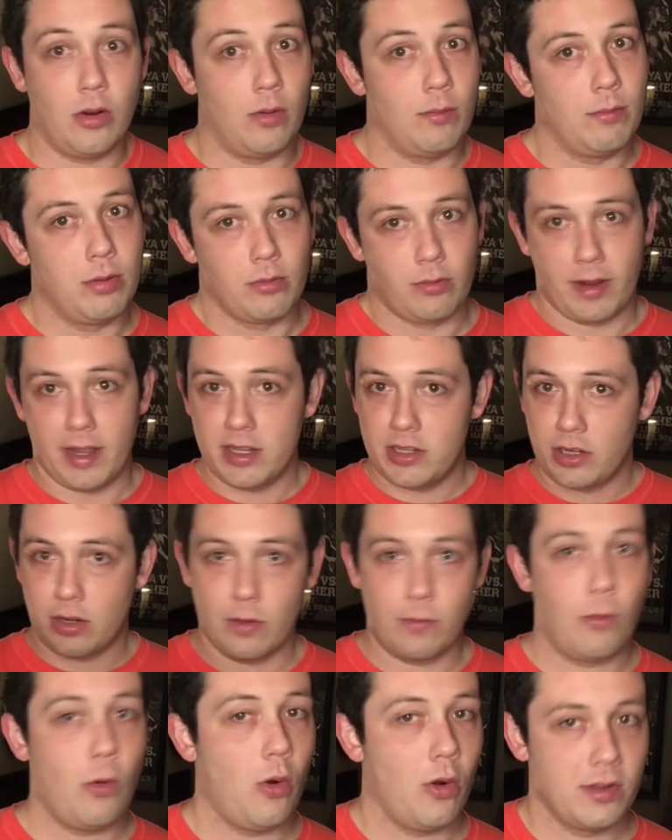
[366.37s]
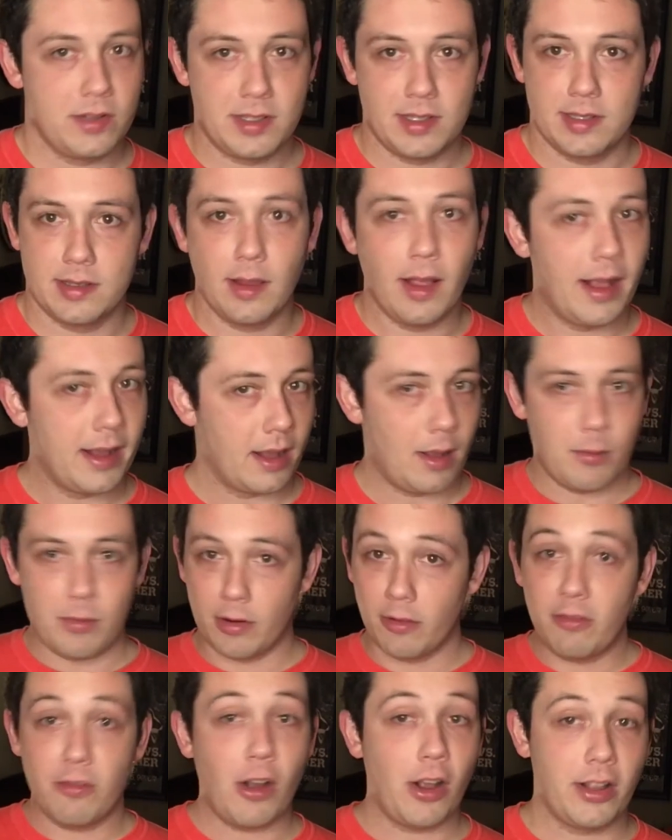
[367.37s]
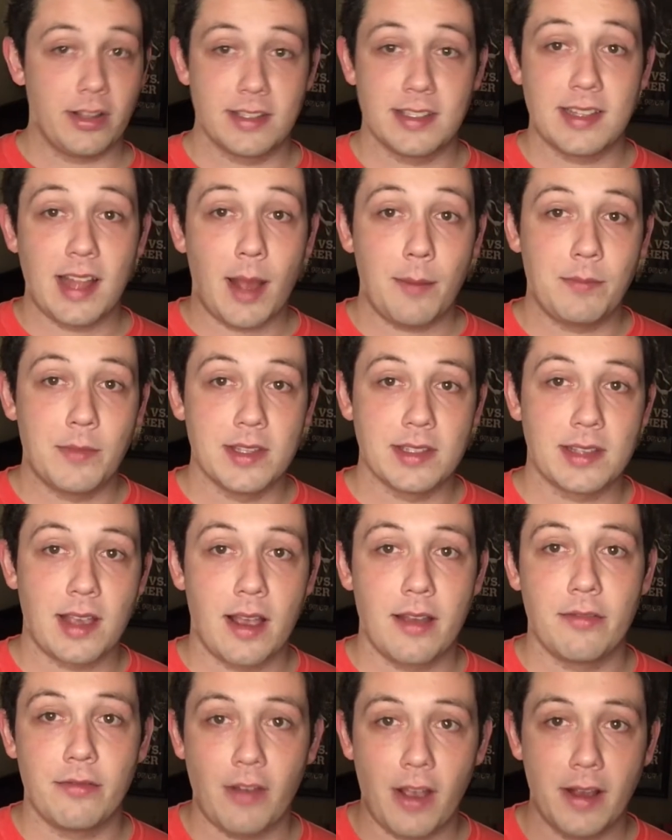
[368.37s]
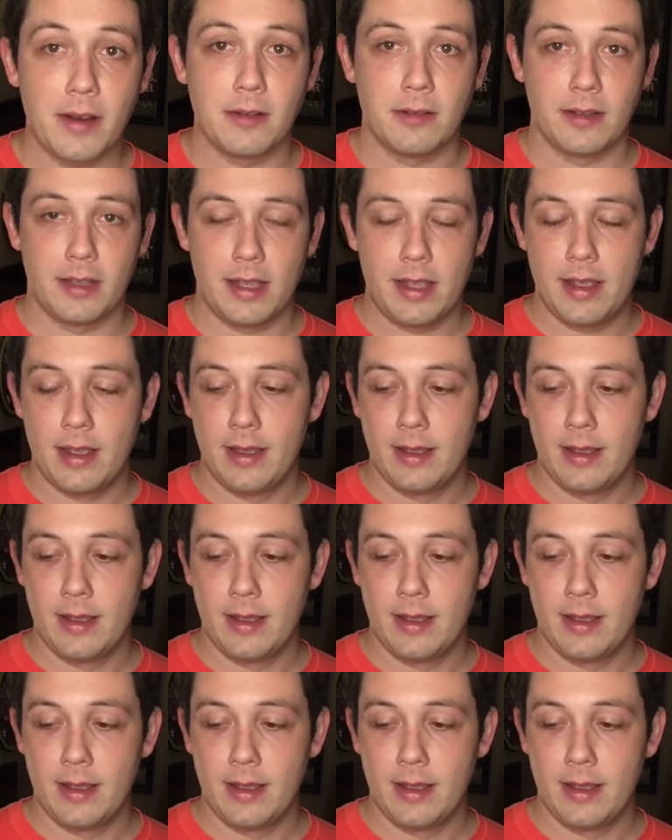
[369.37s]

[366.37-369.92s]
and Baranchyk, of course, is like, I'm gonna fucking stop this guy finally.